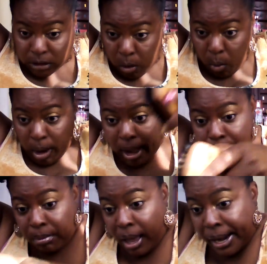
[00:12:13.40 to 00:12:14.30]
So
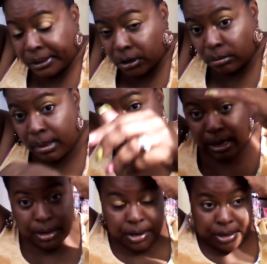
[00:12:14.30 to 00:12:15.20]
I'm like, oh
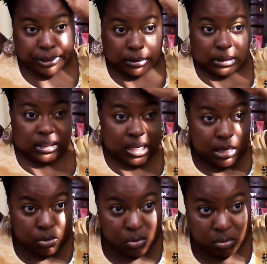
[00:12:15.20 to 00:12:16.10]
my God,
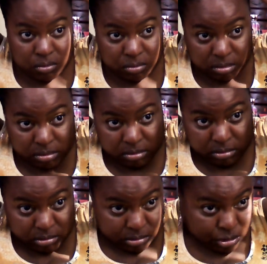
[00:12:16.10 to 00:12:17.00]
single?
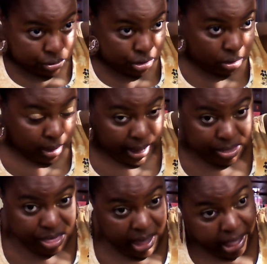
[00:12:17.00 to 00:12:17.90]
You cook
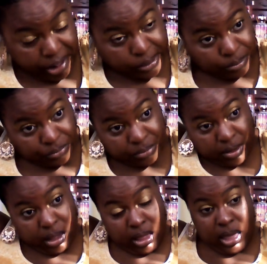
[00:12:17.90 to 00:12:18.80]
like that?
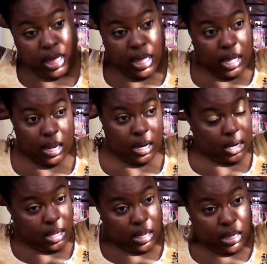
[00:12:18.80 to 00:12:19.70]

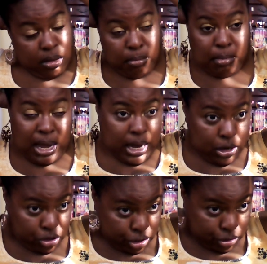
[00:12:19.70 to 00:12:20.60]
And
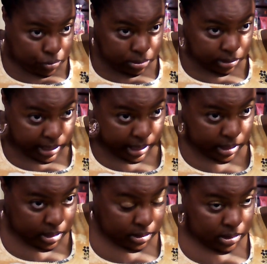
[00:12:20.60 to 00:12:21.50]
mind you,
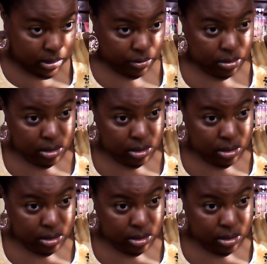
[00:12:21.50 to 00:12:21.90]
ladies,